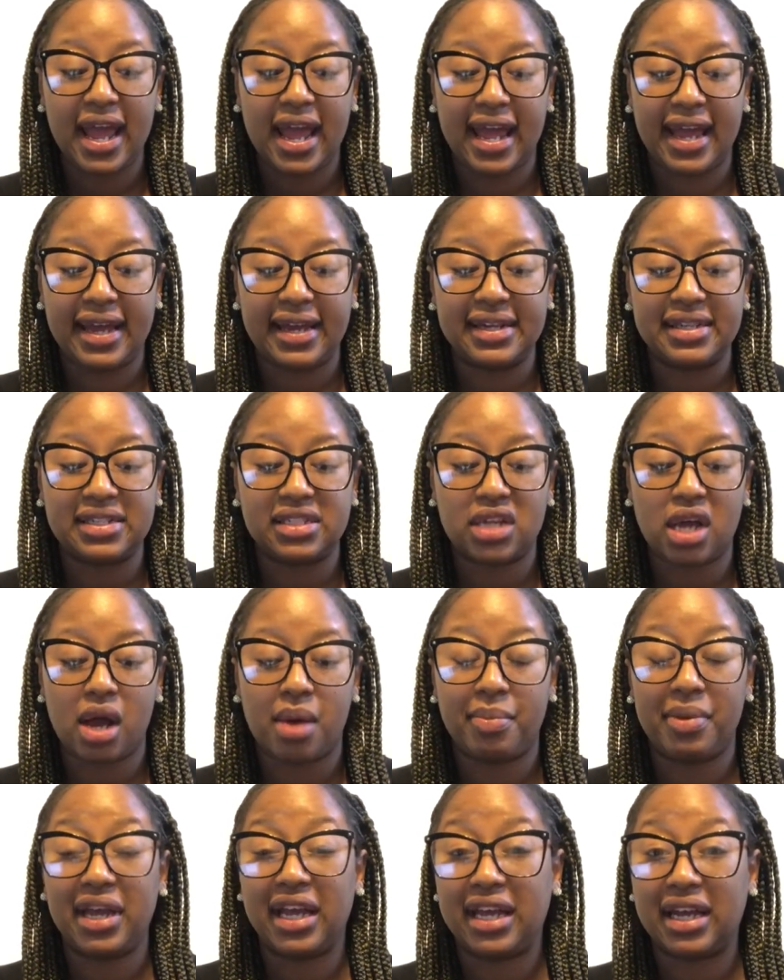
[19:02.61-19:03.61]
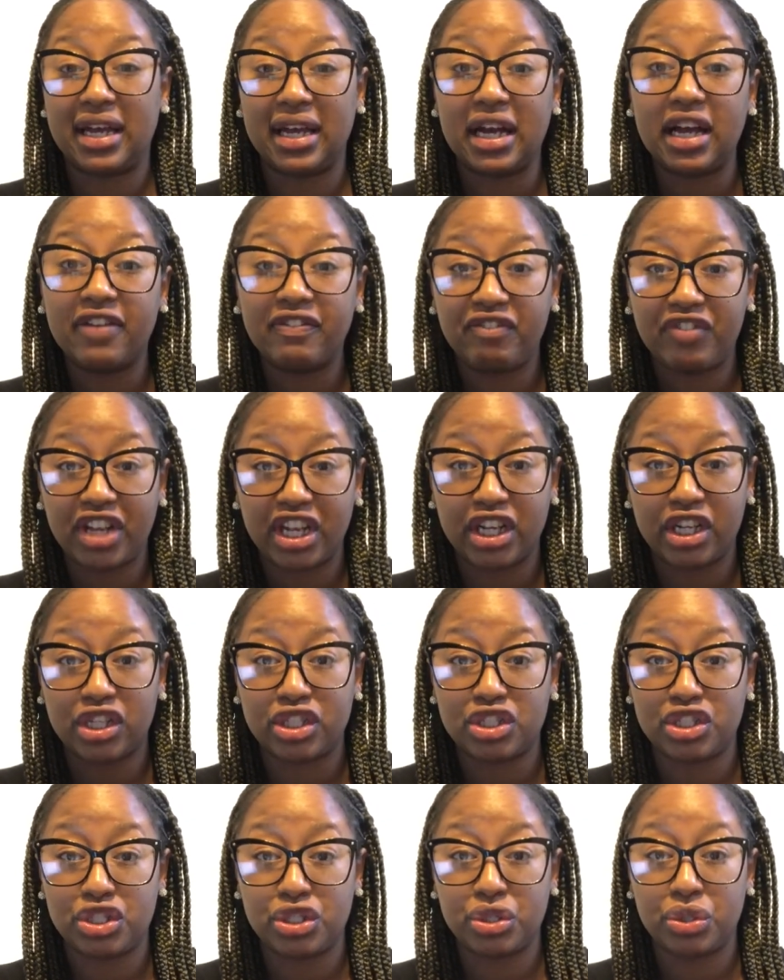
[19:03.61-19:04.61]
and um, it can
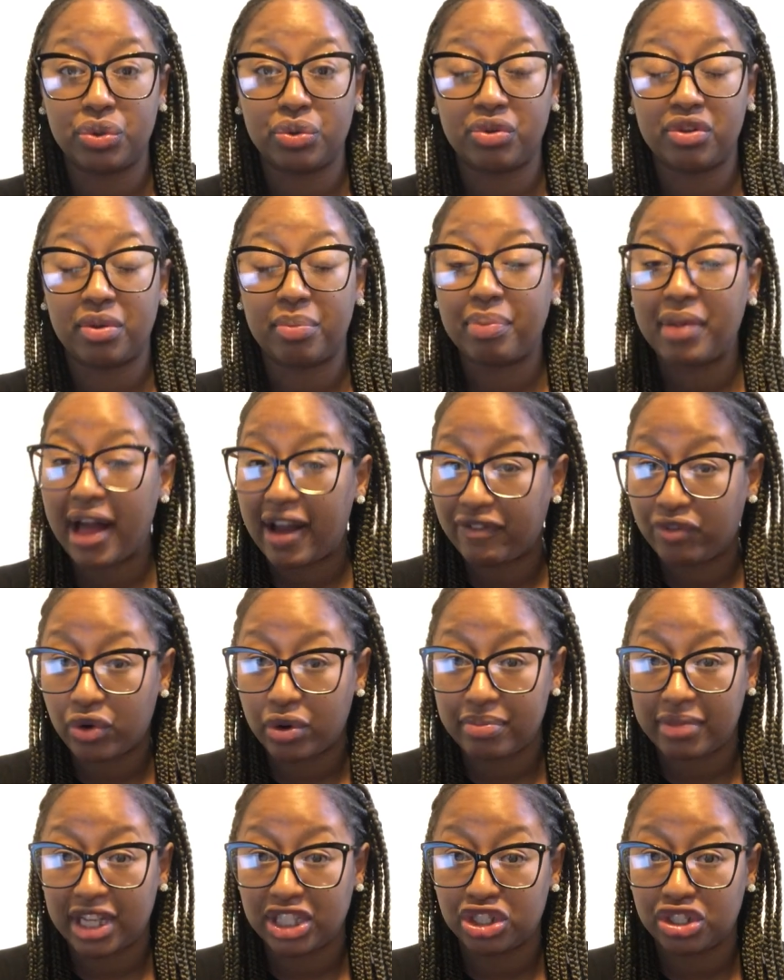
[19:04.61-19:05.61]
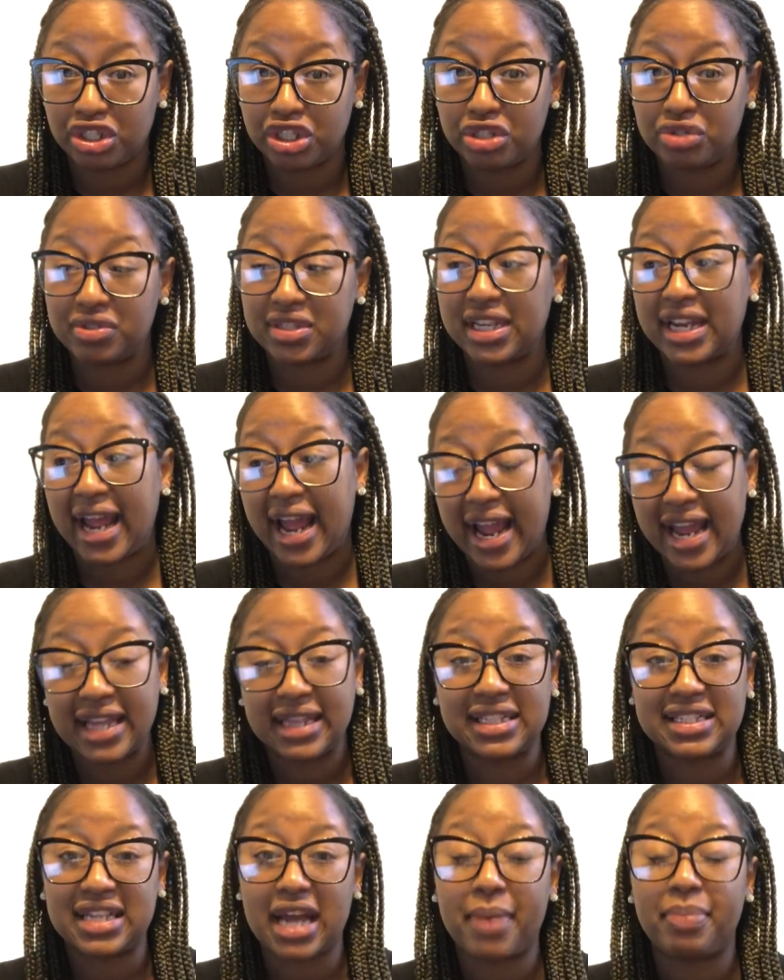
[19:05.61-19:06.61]
configure to the platform that you're using
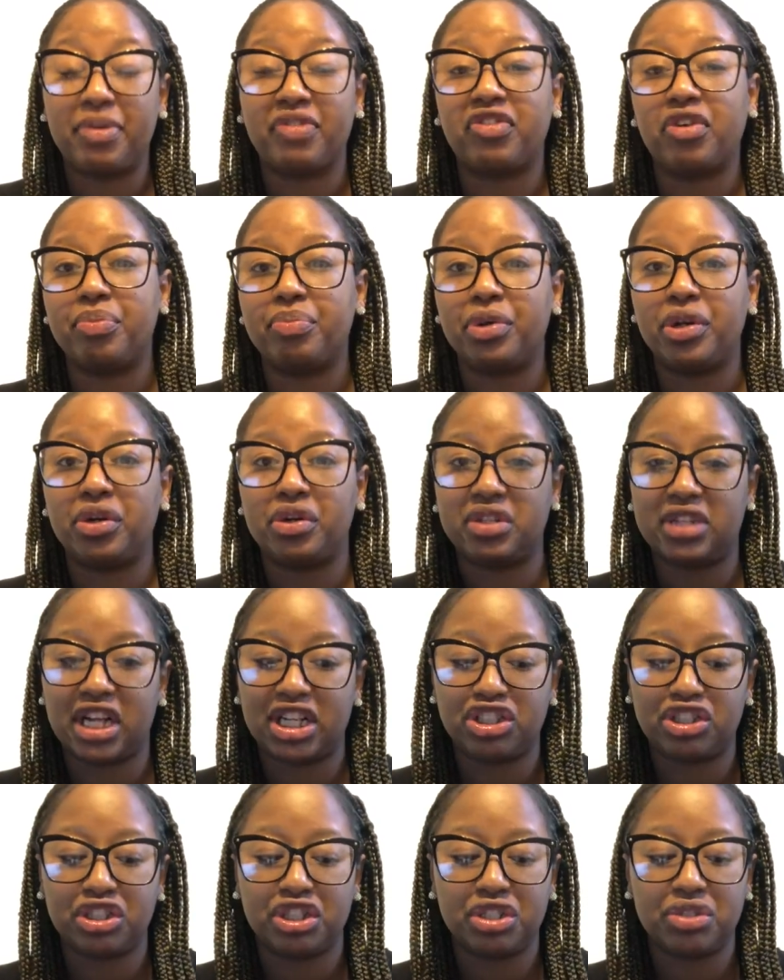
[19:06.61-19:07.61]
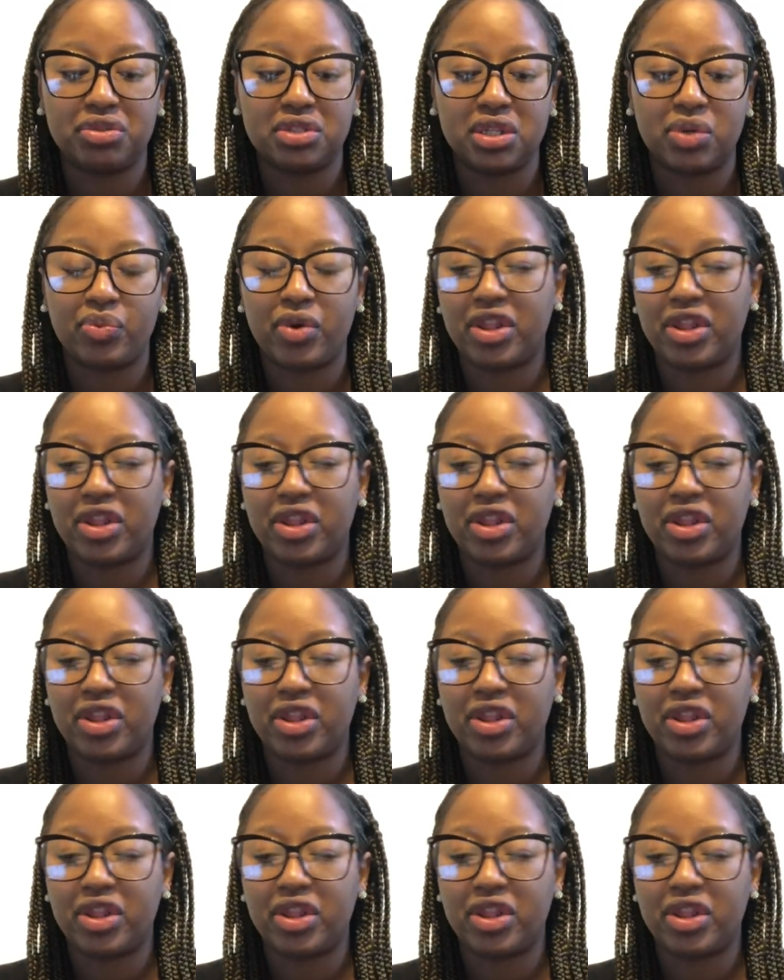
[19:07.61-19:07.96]
and the type of computer that you're using,